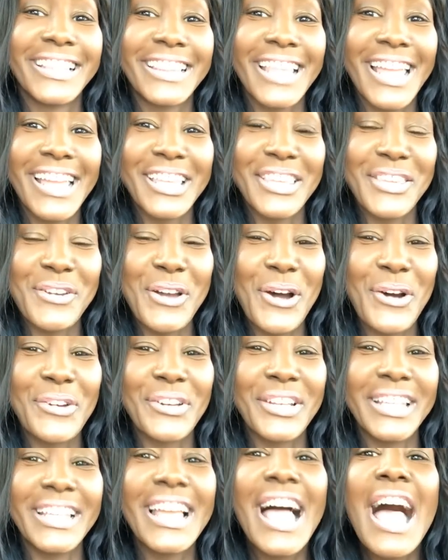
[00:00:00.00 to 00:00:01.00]
Thank you,
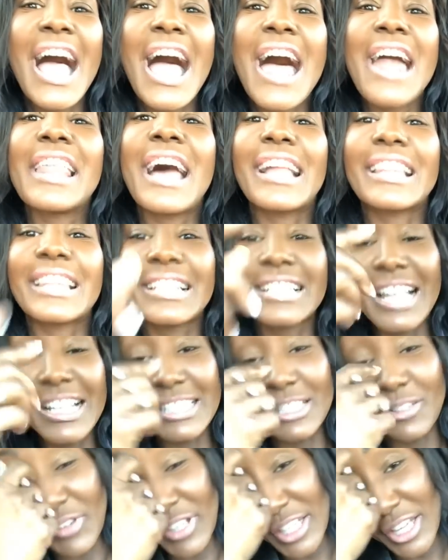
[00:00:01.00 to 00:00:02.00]
Oni. Now, I think
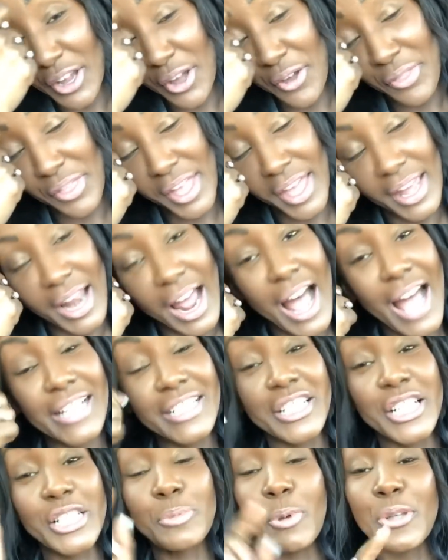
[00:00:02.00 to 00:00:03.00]
that's the video that I
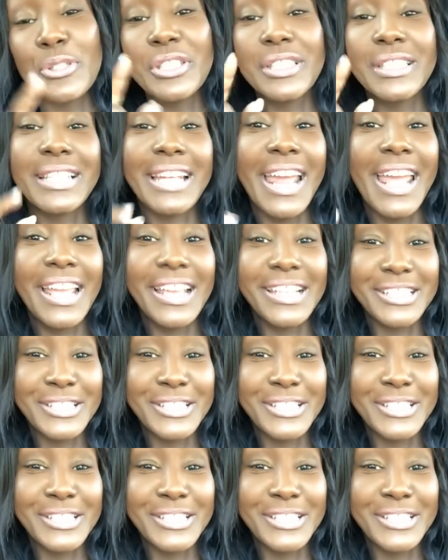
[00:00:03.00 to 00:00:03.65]
just posted today.